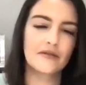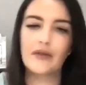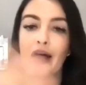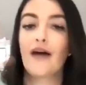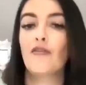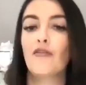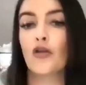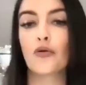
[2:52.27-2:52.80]
They
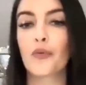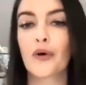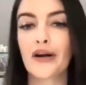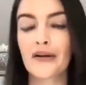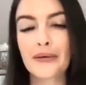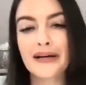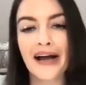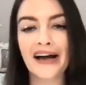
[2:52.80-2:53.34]
have all the
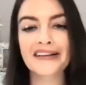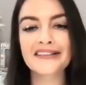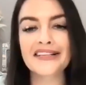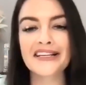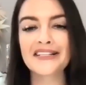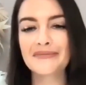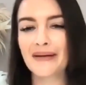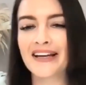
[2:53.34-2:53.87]
one-on-one
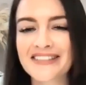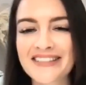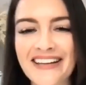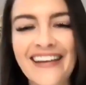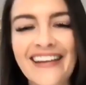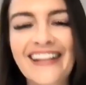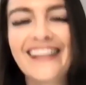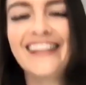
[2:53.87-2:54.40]
access
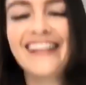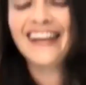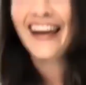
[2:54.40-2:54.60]
basically.